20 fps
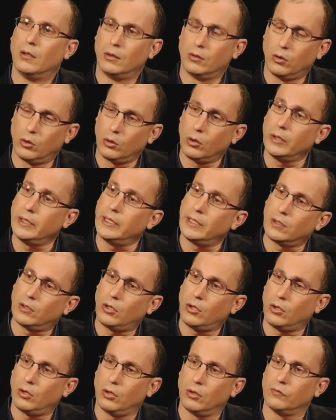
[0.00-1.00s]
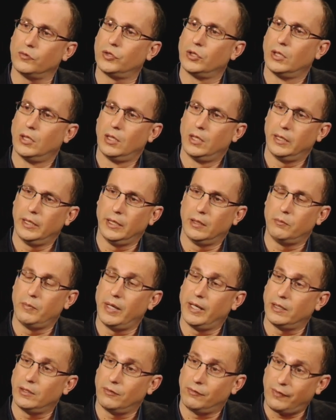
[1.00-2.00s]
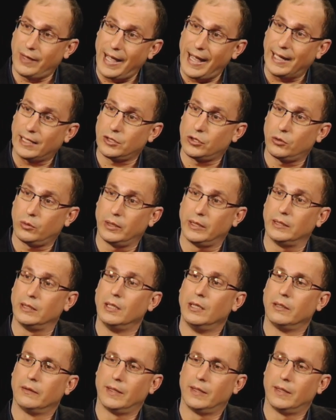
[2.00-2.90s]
learning curves in manufacturing